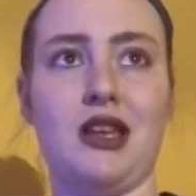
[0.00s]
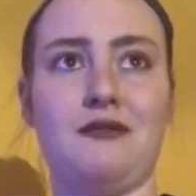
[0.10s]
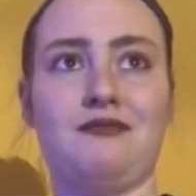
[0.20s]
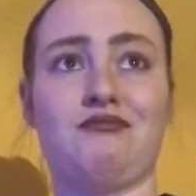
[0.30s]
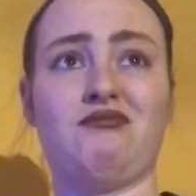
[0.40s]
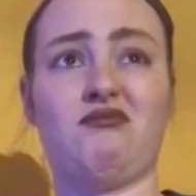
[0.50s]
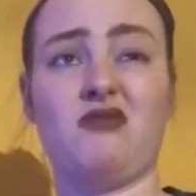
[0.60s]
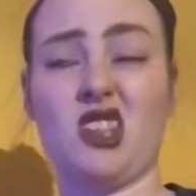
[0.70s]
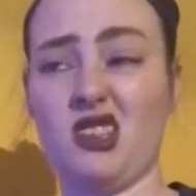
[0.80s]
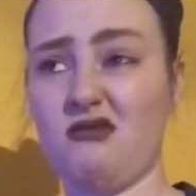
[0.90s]

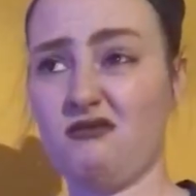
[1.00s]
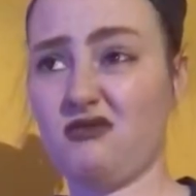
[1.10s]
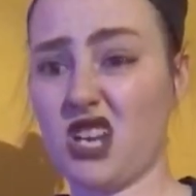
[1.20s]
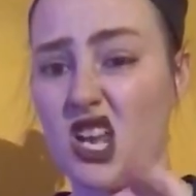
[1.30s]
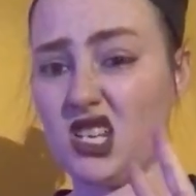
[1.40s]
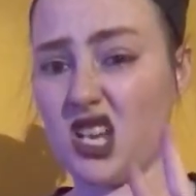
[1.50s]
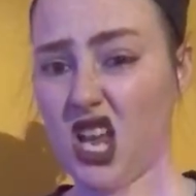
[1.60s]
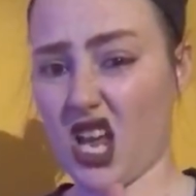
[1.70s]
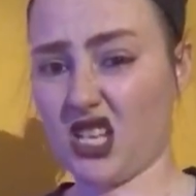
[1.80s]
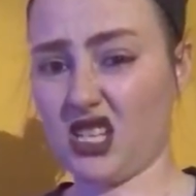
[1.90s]
and thinking about
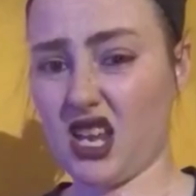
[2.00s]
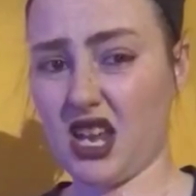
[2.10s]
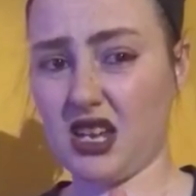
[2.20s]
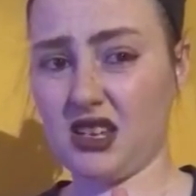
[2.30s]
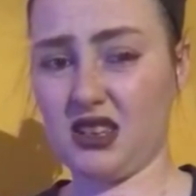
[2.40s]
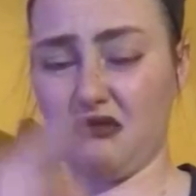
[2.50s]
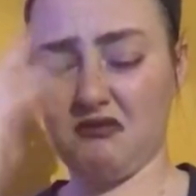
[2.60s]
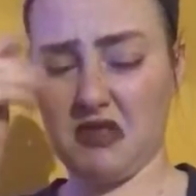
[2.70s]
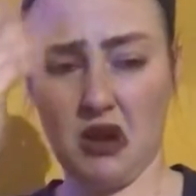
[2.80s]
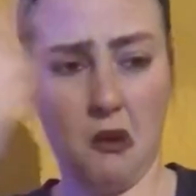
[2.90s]
what I could do,
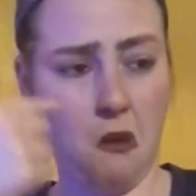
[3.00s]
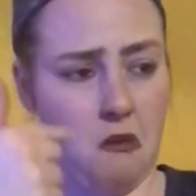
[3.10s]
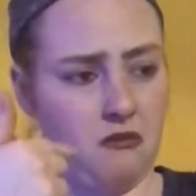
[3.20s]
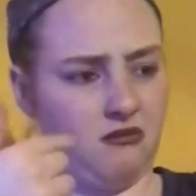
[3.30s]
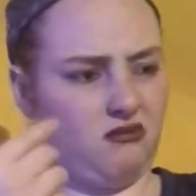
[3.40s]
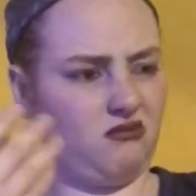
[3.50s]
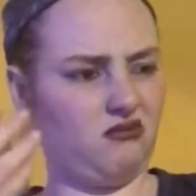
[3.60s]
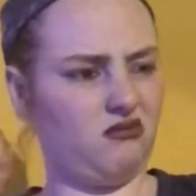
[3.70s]
because I